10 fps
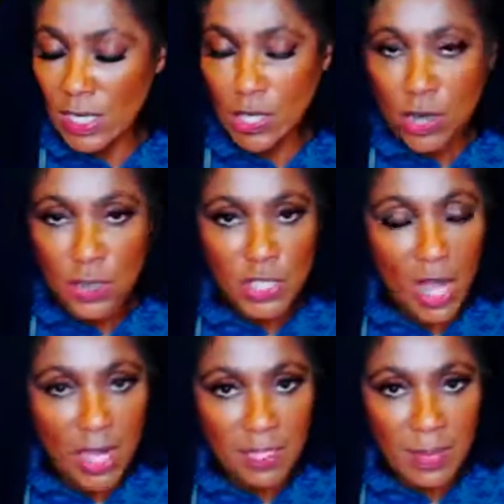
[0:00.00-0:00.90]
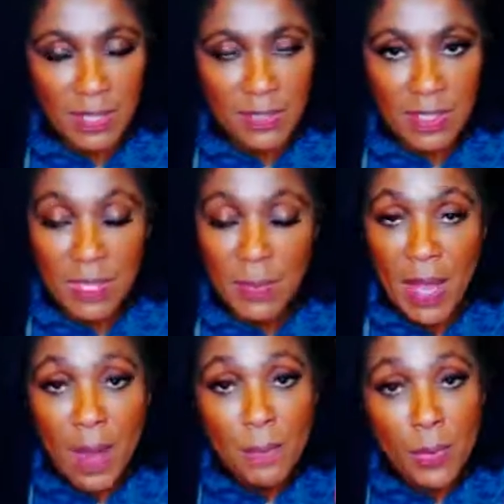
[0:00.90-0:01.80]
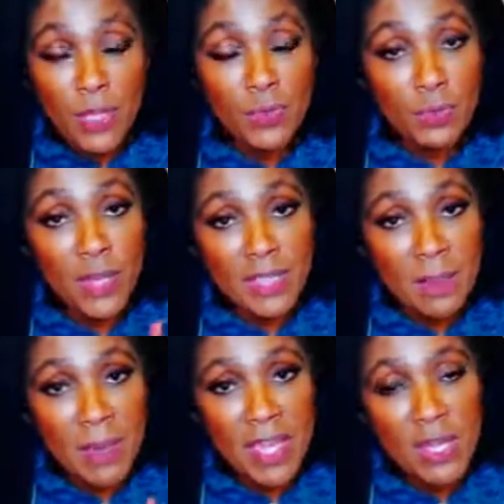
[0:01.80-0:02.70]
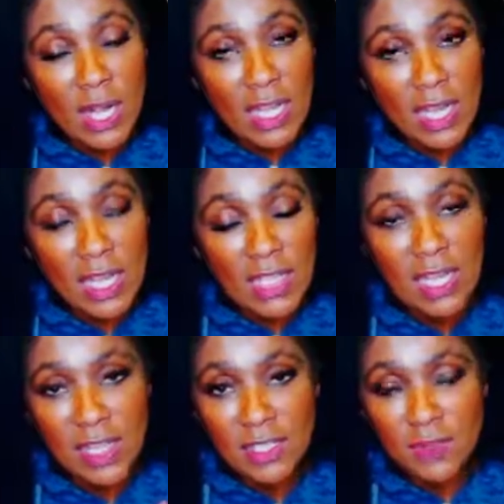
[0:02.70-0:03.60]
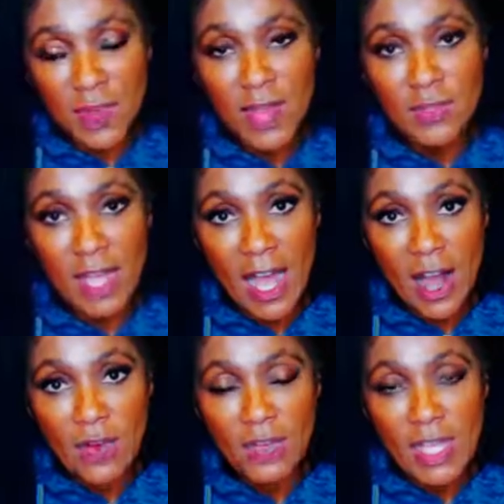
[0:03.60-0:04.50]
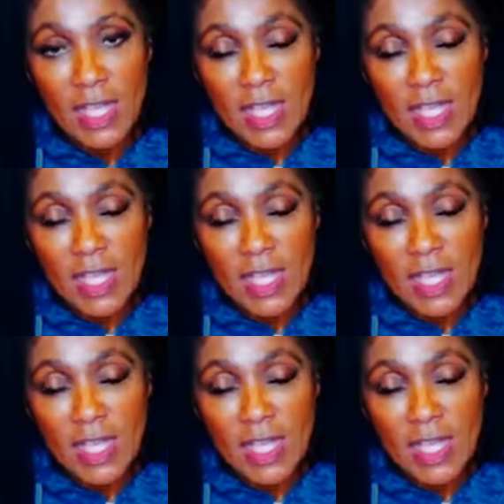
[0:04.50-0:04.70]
I know we talked about sleep, but what the Mayo Clinic has found out